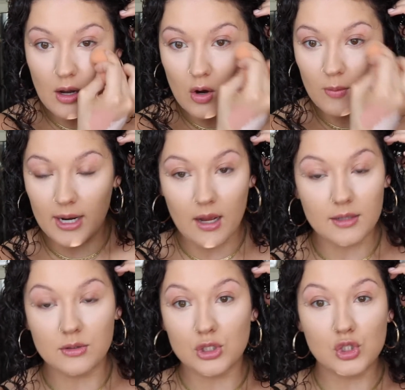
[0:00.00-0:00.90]
Oh my
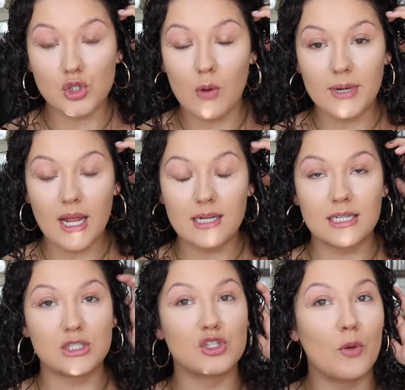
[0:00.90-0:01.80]
God, so many
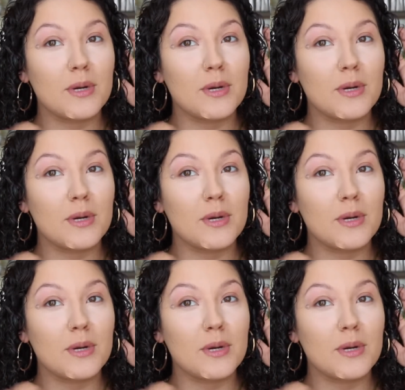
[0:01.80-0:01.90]
ideas, so